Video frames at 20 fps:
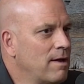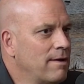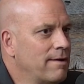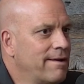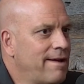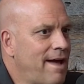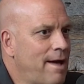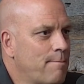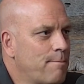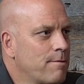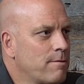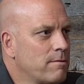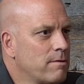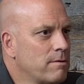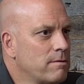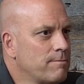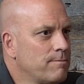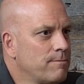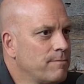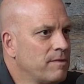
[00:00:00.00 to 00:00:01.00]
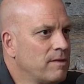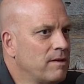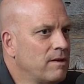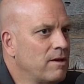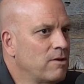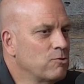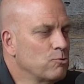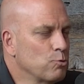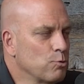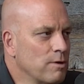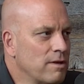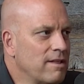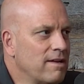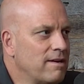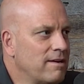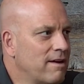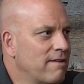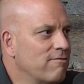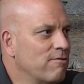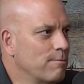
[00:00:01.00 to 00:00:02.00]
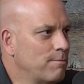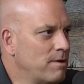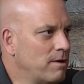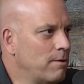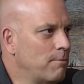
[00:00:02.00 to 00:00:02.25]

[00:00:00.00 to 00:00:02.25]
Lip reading: capital has really never been